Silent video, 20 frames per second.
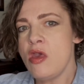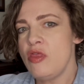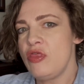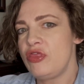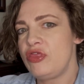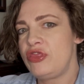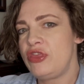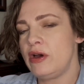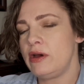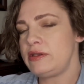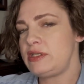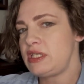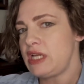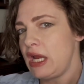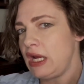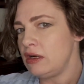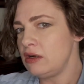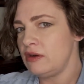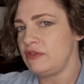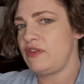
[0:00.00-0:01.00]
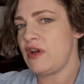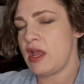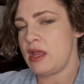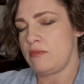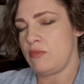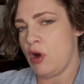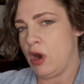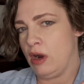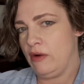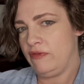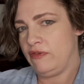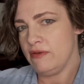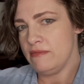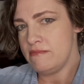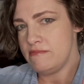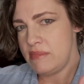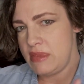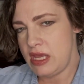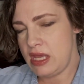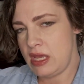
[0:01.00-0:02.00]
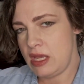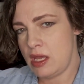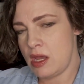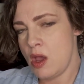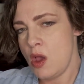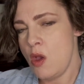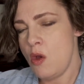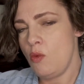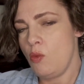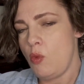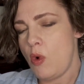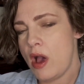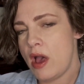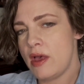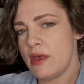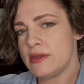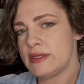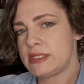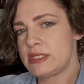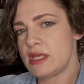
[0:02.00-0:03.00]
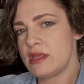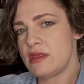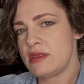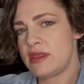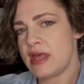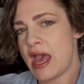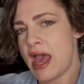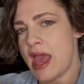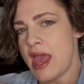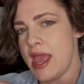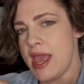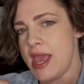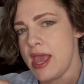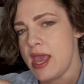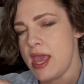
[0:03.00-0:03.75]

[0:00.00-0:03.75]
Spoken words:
The terrifying part for me was that